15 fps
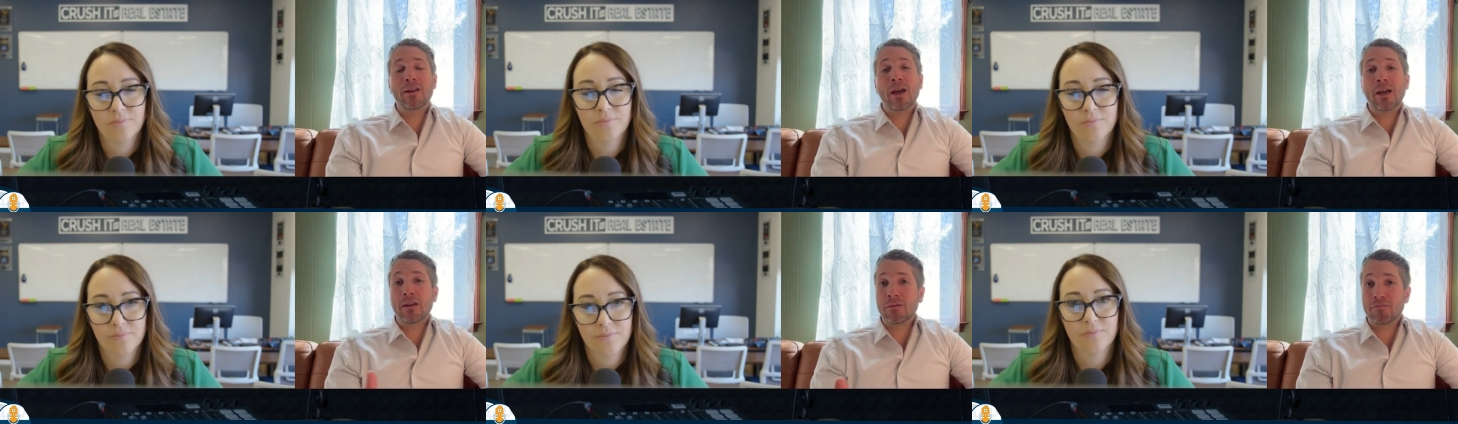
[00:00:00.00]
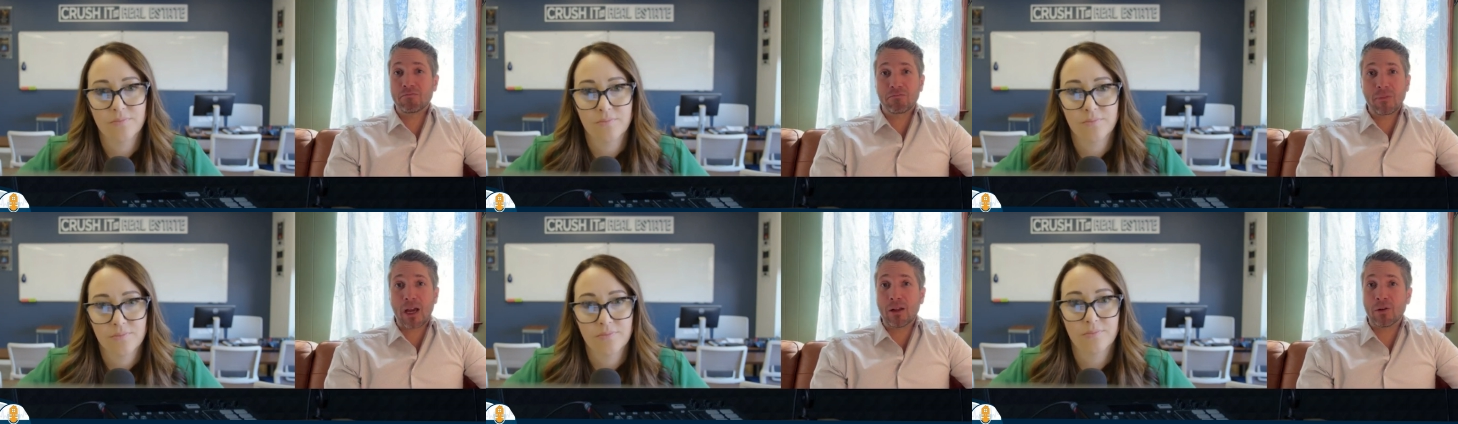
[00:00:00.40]
Speaker 1: And I,
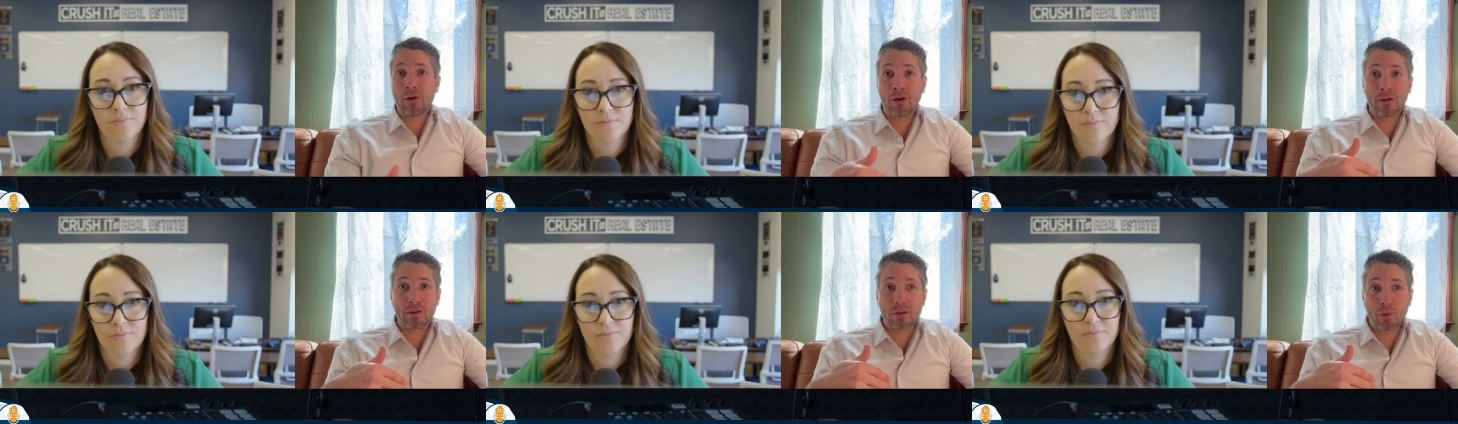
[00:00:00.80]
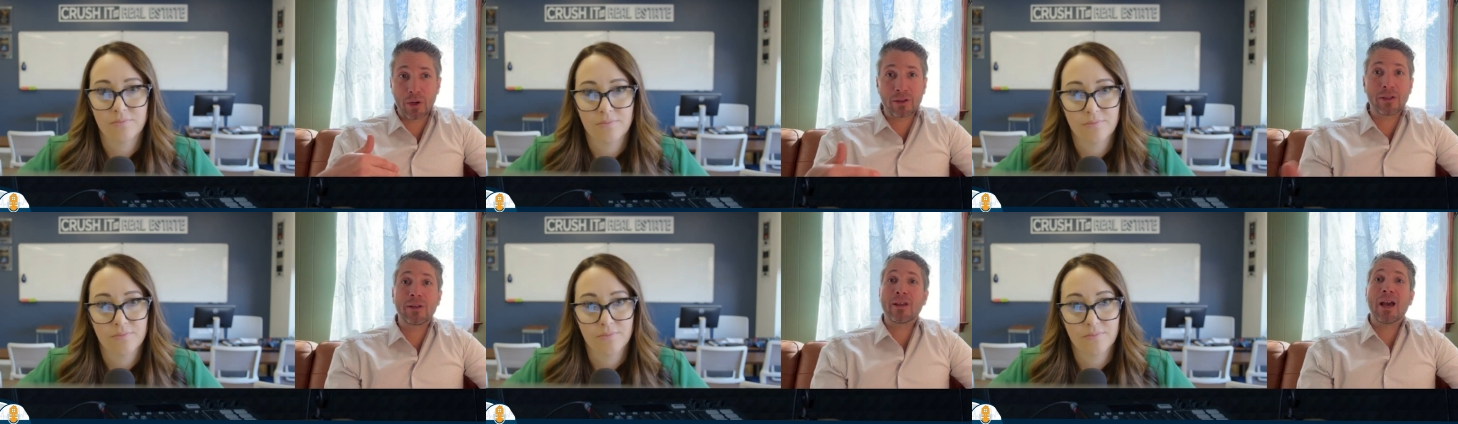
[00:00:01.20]
I learned
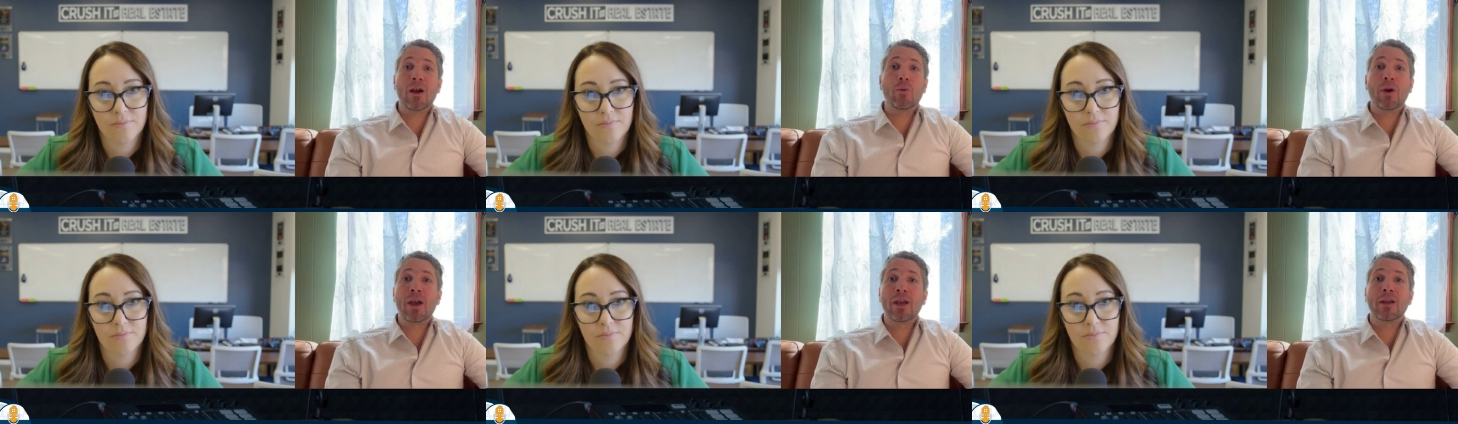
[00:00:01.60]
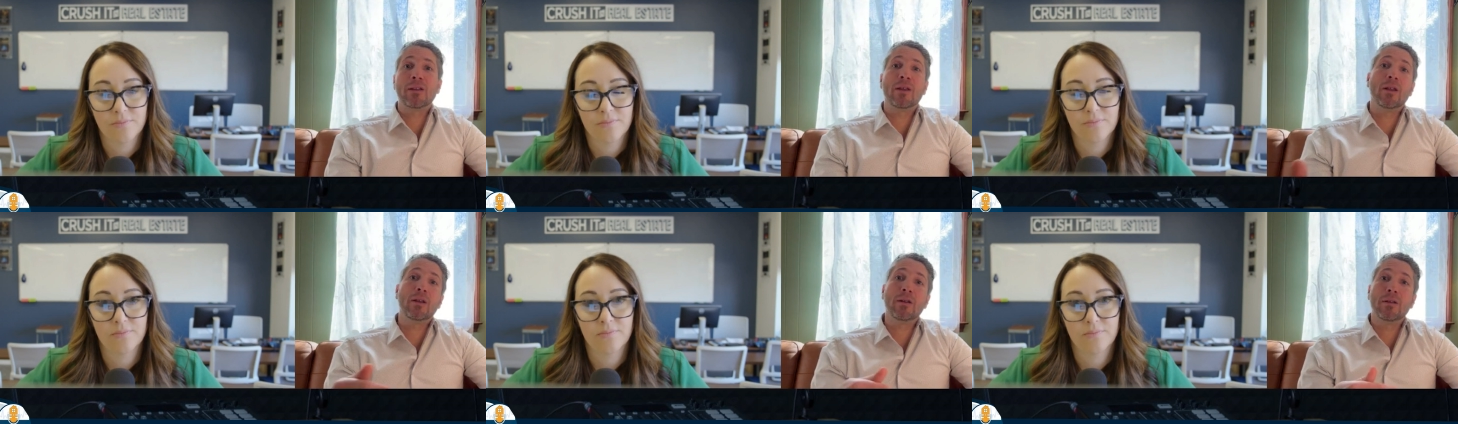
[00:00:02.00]
quickly that way.
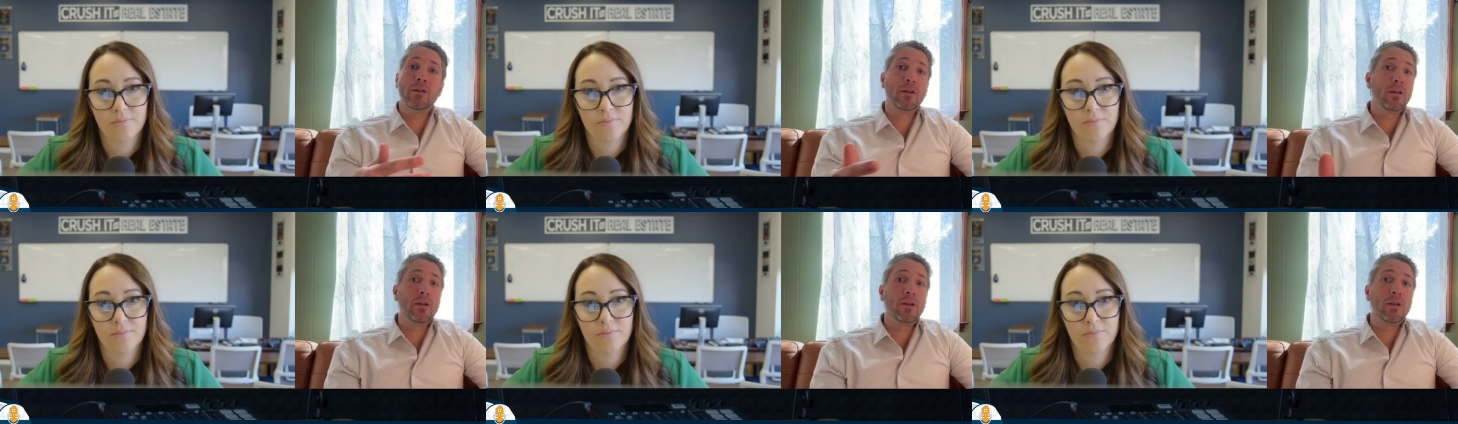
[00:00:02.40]
And then